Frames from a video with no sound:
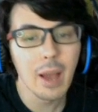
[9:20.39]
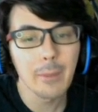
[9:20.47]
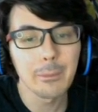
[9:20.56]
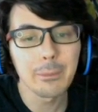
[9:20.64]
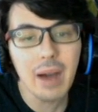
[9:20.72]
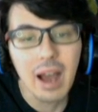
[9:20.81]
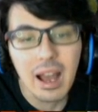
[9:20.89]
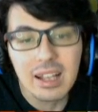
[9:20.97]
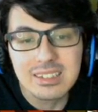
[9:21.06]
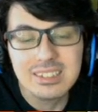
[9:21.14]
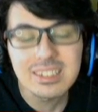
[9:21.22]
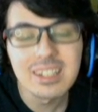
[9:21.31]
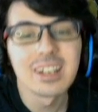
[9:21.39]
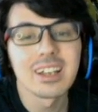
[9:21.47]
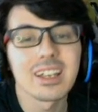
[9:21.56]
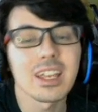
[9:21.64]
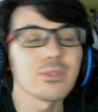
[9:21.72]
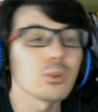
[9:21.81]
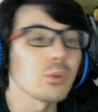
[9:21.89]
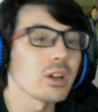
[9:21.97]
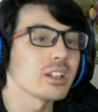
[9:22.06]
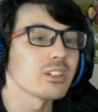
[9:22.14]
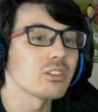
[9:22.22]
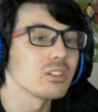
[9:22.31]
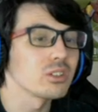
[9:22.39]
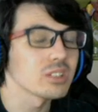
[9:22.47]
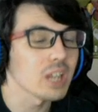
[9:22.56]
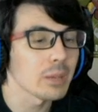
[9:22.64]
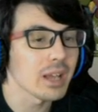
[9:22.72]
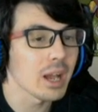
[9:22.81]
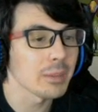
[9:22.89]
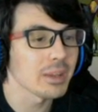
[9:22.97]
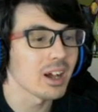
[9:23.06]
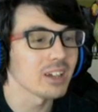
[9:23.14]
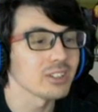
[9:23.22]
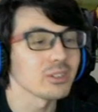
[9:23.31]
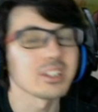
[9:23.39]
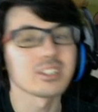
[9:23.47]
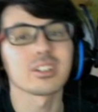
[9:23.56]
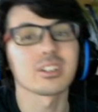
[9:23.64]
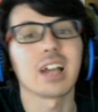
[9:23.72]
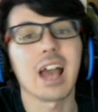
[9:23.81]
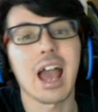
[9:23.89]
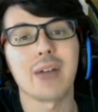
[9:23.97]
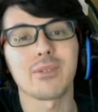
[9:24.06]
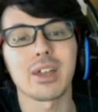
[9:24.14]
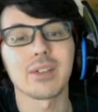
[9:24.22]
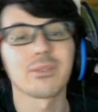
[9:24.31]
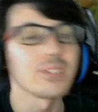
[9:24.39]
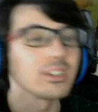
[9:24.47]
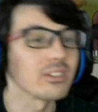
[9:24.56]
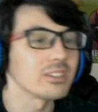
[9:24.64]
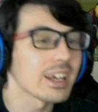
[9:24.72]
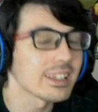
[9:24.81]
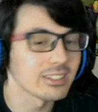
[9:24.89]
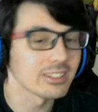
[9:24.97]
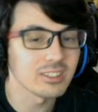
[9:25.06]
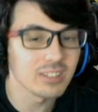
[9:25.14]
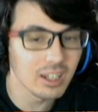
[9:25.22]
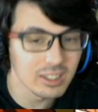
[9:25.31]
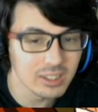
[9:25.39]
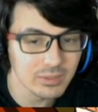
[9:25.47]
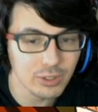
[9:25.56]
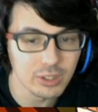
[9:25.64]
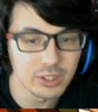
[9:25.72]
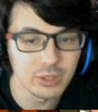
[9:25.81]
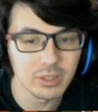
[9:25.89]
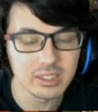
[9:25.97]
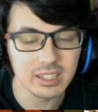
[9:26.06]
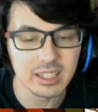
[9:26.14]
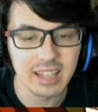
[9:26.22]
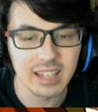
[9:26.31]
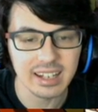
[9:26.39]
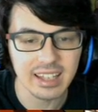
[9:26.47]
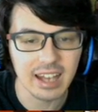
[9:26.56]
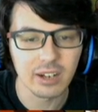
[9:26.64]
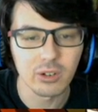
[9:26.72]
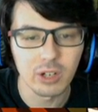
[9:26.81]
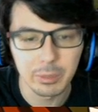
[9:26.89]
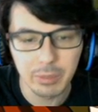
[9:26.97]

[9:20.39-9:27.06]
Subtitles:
But if you want to include those Kamehameha units, you're going to have a field day. There's tons of good units in that category.